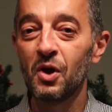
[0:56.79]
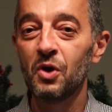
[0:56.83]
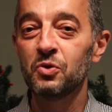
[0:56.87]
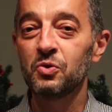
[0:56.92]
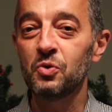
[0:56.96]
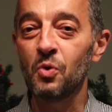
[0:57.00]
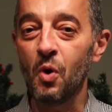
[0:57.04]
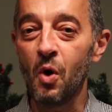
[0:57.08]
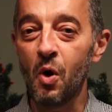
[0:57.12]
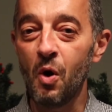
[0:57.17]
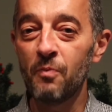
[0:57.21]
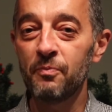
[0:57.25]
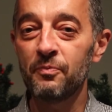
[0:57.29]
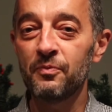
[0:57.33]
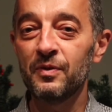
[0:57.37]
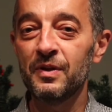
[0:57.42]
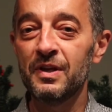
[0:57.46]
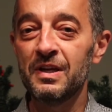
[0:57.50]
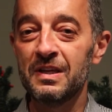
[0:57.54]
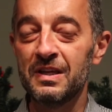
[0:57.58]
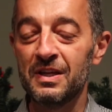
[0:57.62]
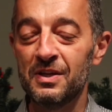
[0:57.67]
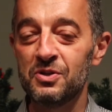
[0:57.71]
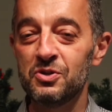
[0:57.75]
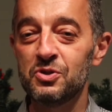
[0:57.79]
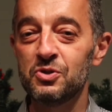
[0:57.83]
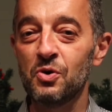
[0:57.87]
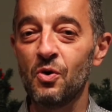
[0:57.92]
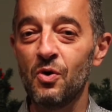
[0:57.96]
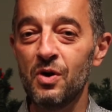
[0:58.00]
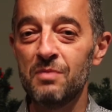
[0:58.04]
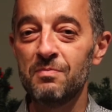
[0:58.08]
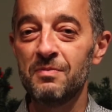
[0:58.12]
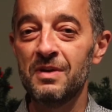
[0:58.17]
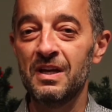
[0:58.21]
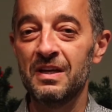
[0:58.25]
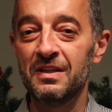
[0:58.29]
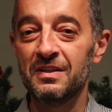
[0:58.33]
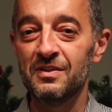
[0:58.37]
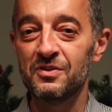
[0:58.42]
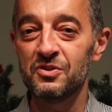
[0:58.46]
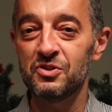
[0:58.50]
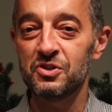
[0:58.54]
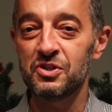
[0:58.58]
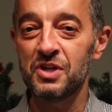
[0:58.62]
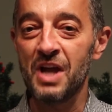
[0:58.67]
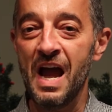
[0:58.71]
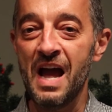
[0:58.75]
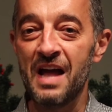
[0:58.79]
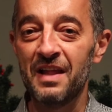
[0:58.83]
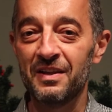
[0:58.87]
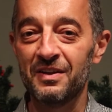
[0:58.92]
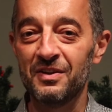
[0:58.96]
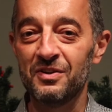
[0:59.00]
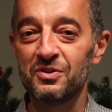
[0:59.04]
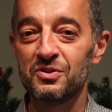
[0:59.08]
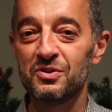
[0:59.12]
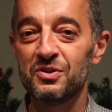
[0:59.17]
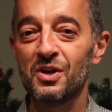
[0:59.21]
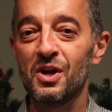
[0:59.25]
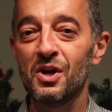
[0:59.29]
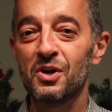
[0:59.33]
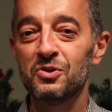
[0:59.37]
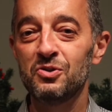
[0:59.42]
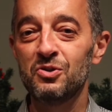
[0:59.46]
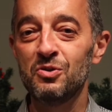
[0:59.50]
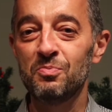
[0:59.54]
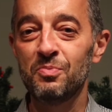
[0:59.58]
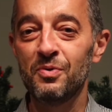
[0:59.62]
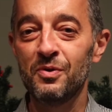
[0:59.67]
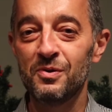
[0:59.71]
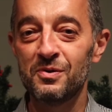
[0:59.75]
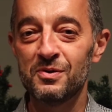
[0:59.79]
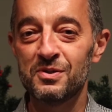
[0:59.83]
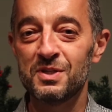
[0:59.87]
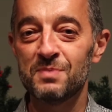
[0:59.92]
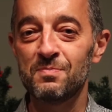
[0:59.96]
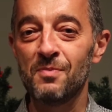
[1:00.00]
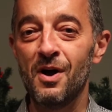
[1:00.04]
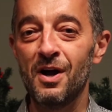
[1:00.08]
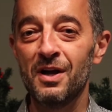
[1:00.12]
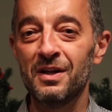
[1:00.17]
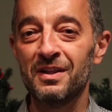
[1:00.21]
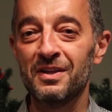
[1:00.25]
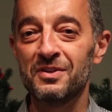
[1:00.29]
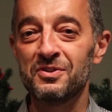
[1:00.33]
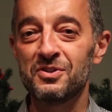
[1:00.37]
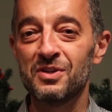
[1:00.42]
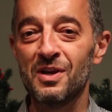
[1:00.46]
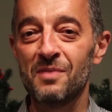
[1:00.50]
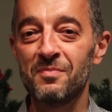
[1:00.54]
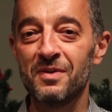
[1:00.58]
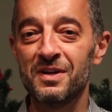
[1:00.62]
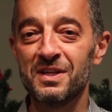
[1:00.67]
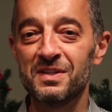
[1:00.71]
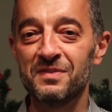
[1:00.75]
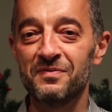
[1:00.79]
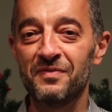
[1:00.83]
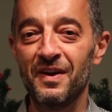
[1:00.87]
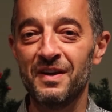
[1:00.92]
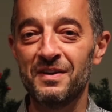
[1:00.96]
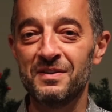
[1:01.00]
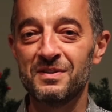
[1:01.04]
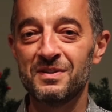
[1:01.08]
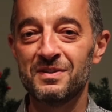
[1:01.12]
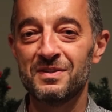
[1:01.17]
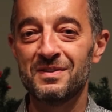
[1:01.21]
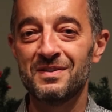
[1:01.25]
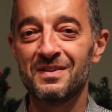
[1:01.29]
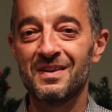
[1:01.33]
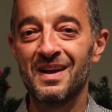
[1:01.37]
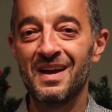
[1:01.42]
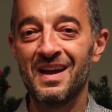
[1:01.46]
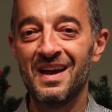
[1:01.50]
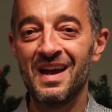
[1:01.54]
to hopefully can join me in this challenge to put a smile on somebody's face.